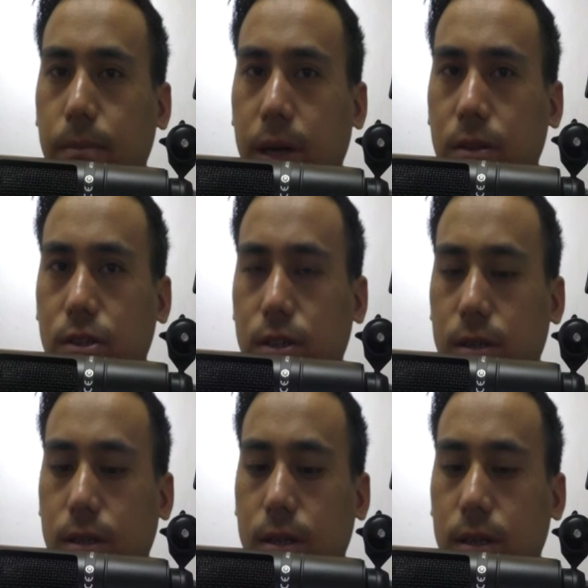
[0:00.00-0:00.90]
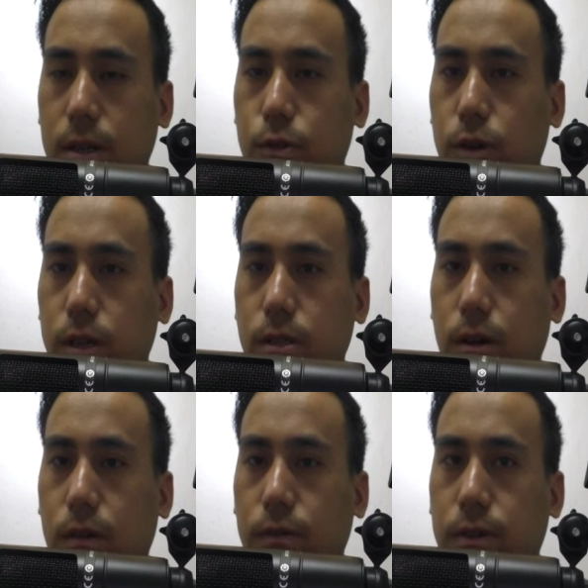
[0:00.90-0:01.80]
mention the address
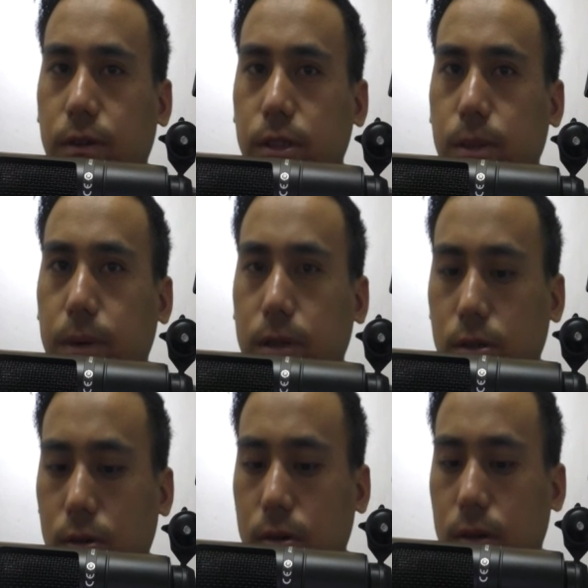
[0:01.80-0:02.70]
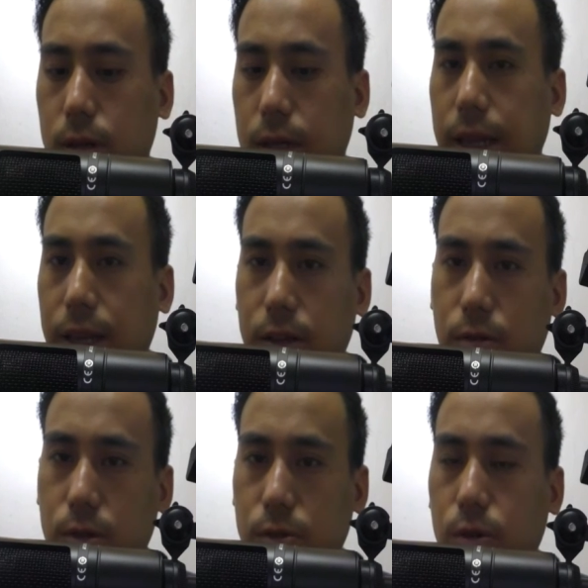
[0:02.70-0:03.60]
of the recipients on the letter
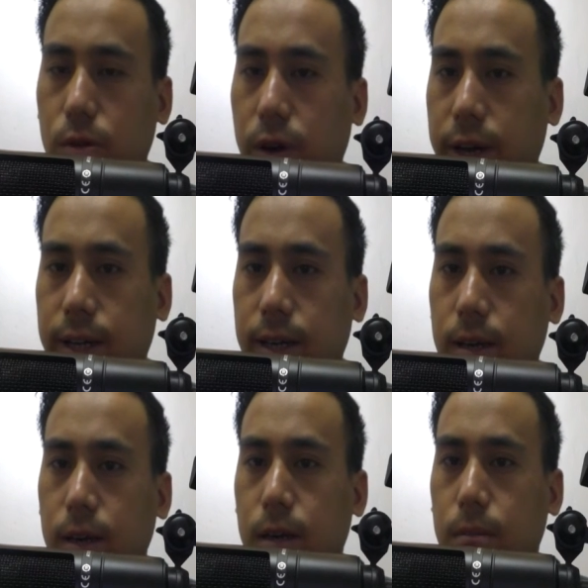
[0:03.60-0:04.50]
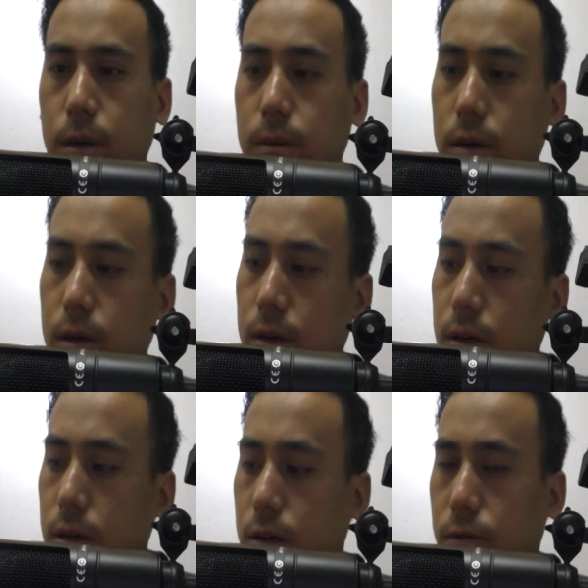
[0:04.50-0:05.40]
which we're writing. Maybe
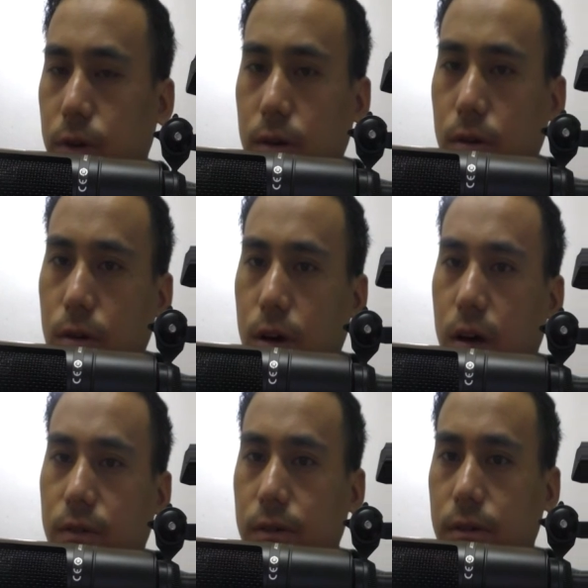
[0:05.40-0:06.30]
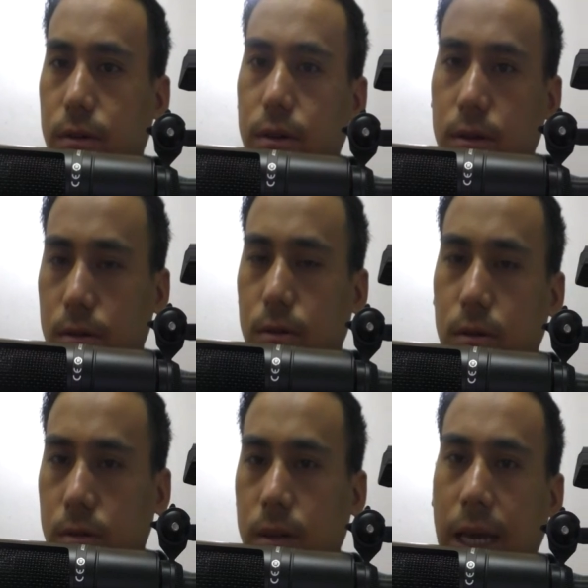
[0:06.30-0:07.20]
you can write it on the cover or
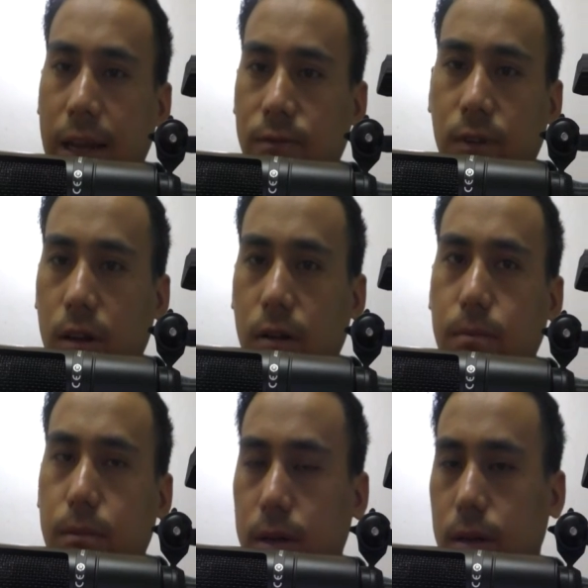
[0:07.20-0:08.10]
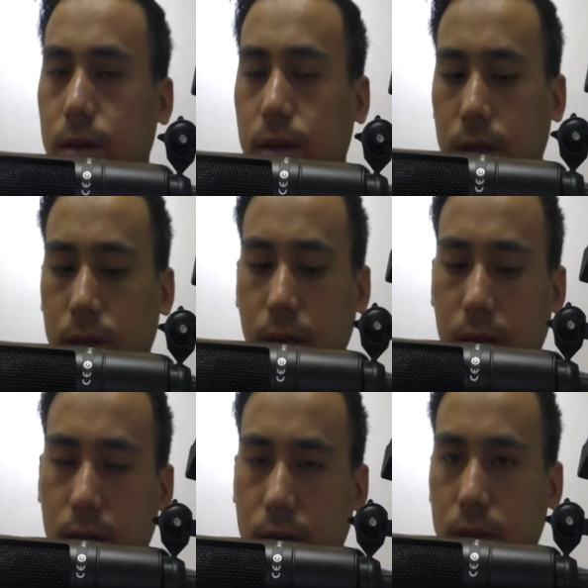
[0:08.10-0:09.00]
on an envelope, but in
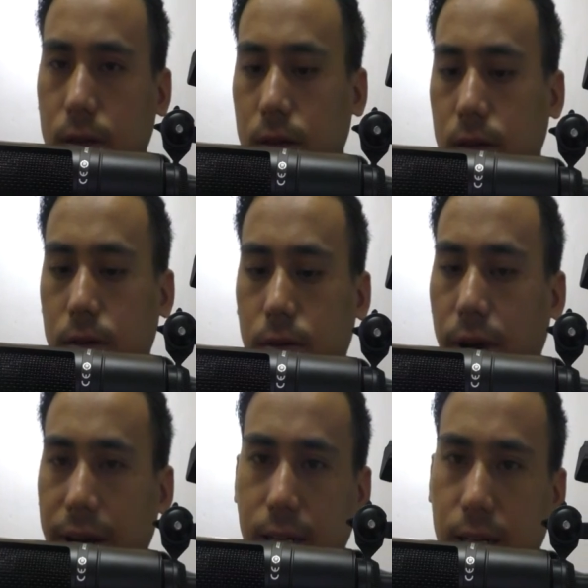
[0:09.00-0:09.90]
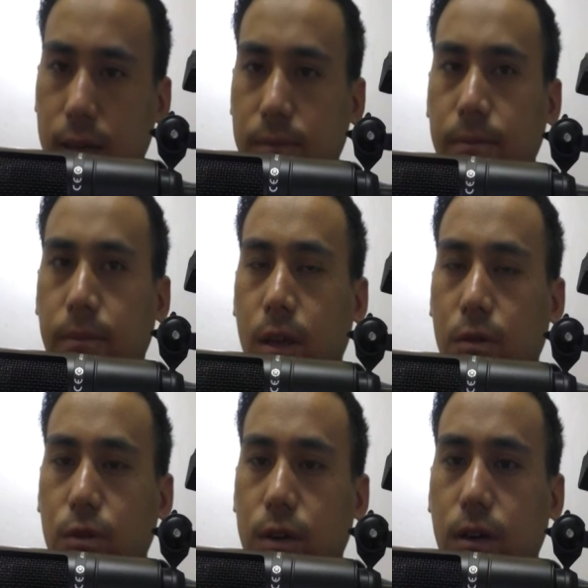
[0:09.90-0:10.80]
the writing
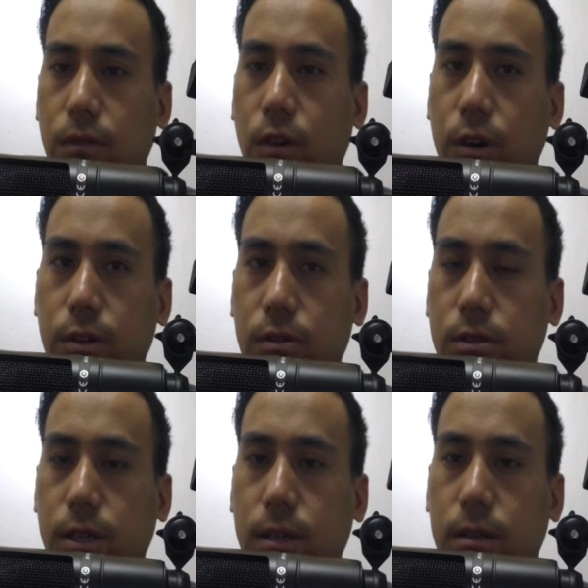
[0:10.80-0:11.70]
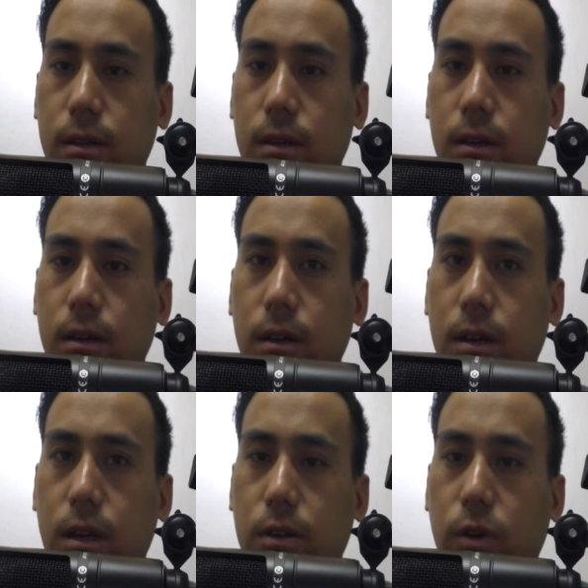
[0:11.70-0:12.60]
we avoid using the
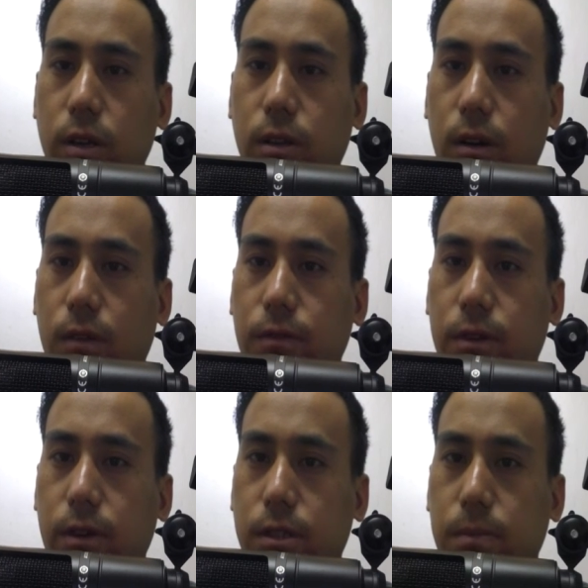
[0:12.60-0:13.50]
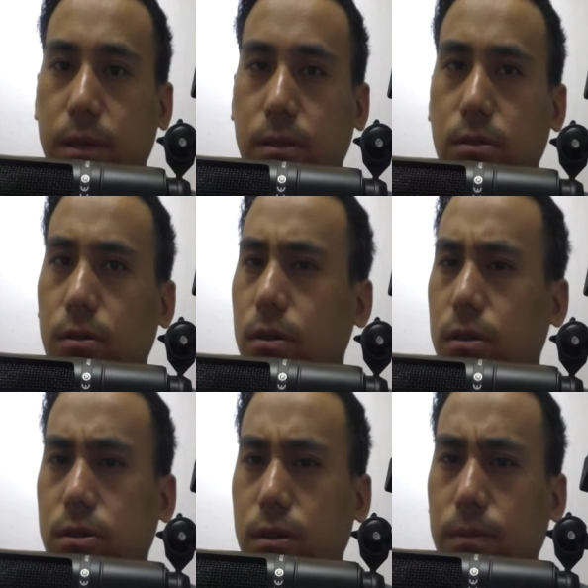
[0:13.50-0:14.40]
address of the recipient. So
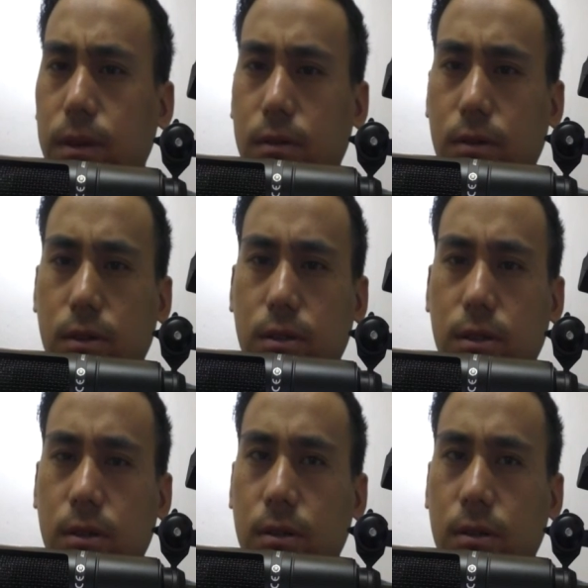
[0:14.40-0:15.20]
that is something which,